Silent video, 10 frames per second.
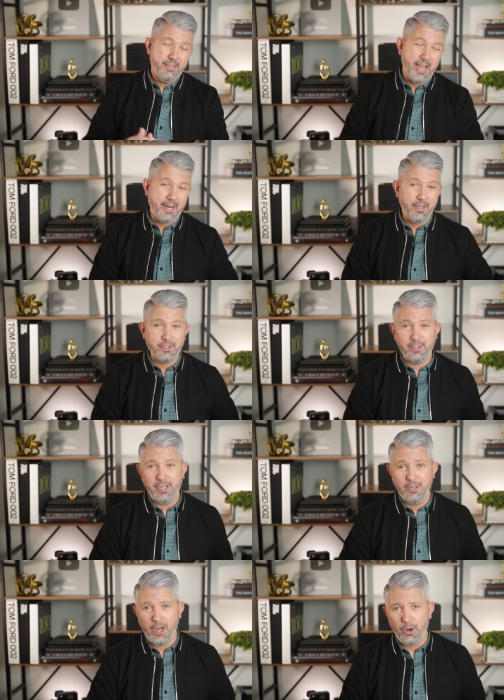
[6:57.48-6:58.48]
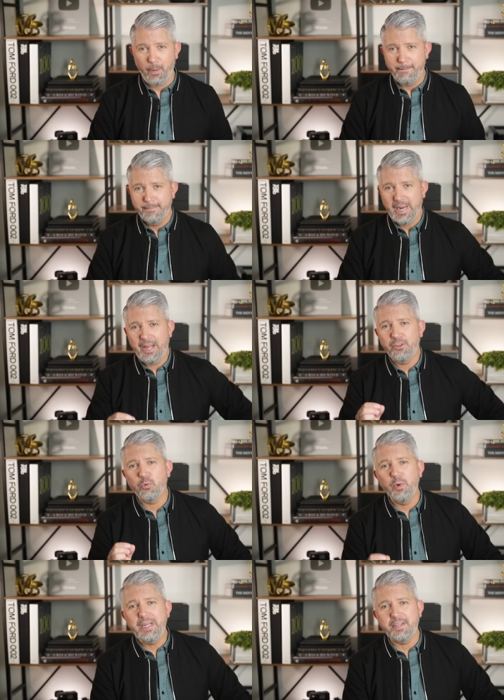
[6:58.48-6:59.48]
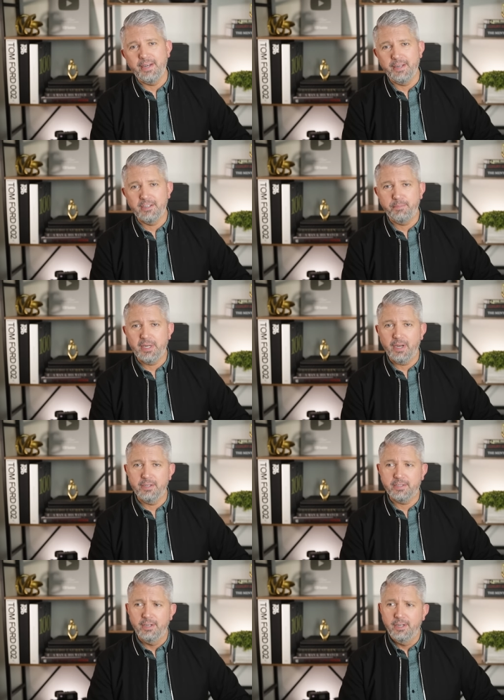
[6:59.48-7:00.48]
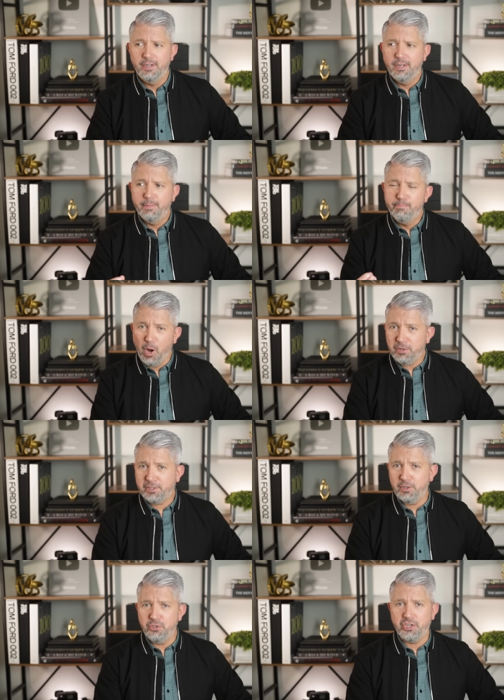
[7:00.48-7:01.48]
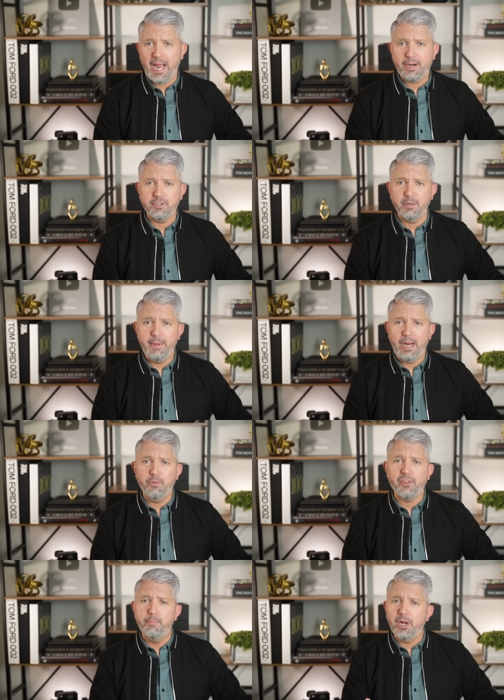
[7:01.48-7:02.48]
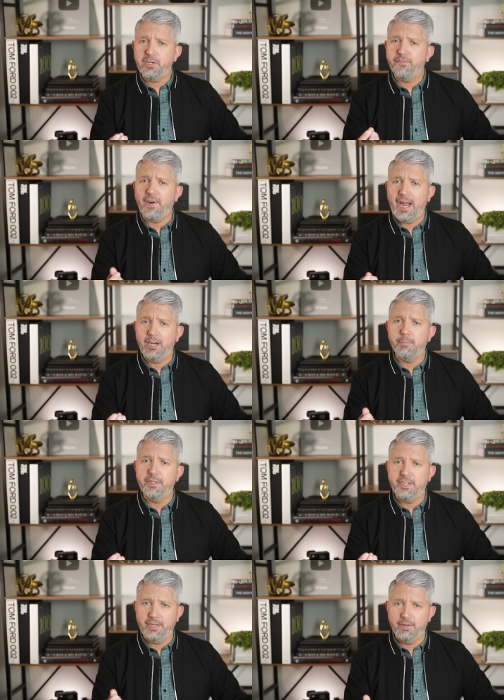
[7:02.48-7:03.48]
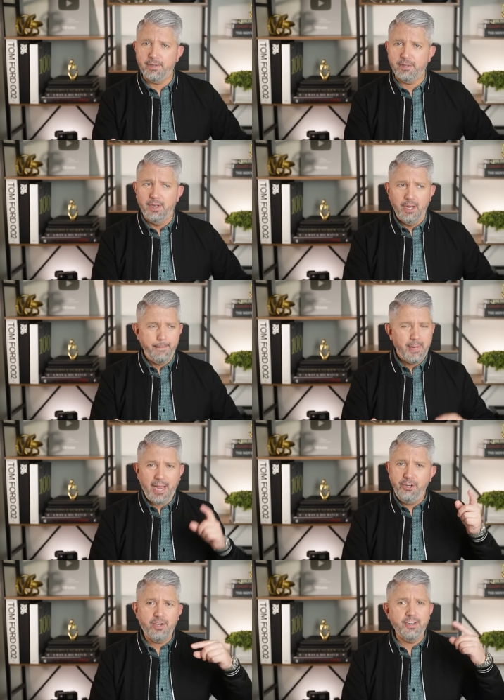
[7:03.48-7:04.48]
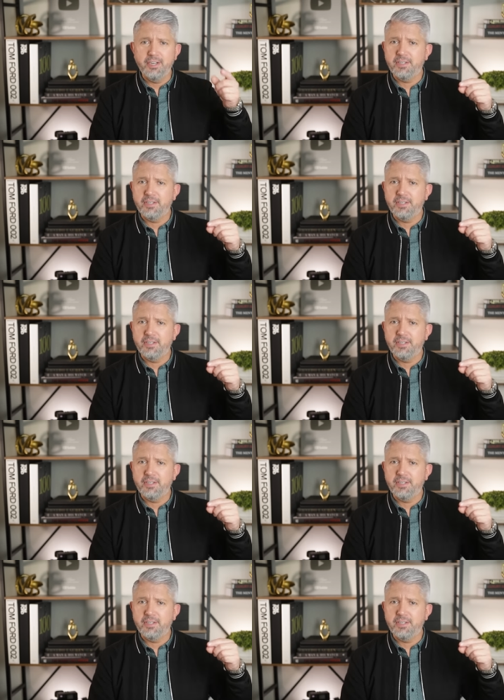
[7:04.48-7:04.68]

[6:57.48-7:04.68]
Technically, no. And the reason is because most suit jackets are made with a much finer material and you can